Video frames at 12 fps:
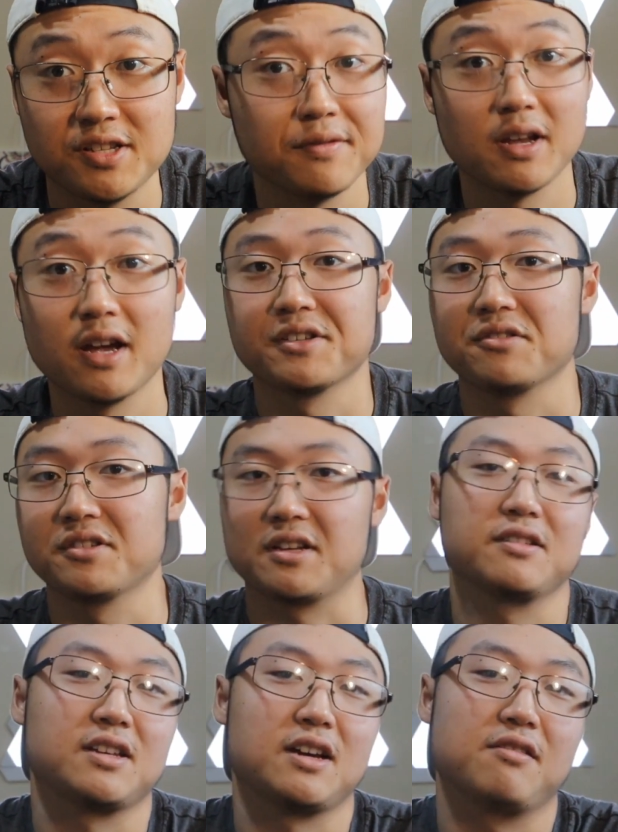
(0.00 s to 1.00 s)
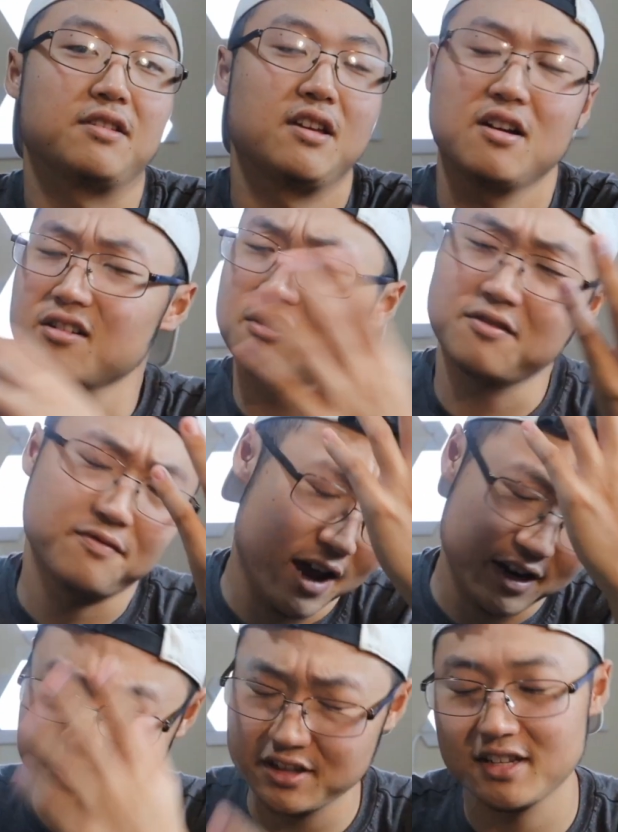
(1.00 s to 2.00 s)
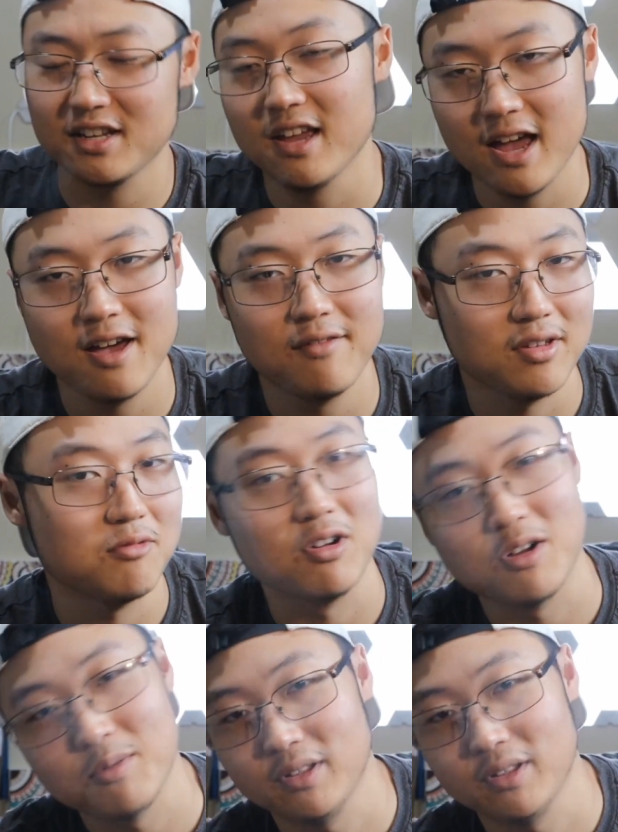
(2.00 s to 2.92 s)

if you guys are sick and tired of the other factions that you have and you want to